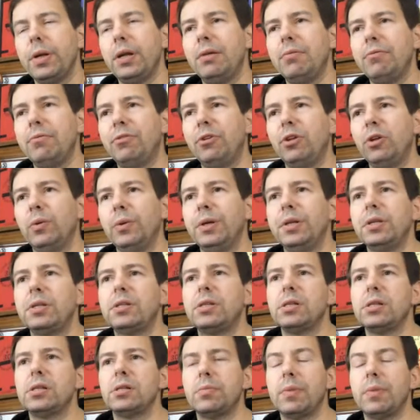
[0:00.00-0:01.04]

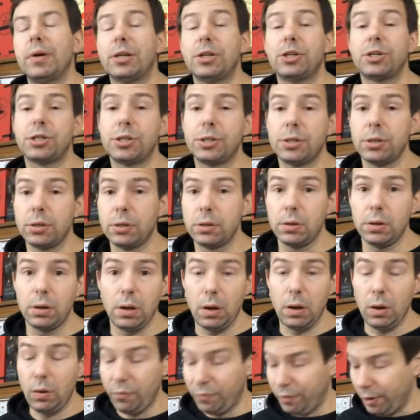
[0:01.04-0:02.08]
influence is much
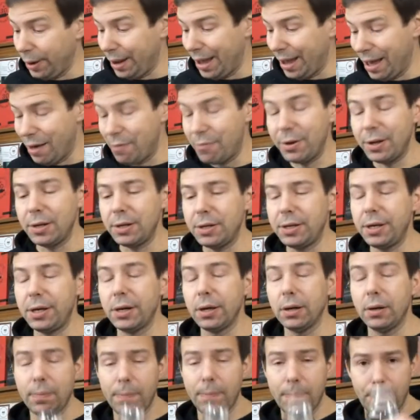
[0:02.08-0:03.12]
very evident
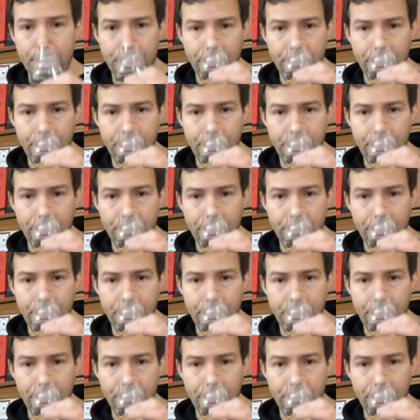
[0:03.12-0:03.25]
here.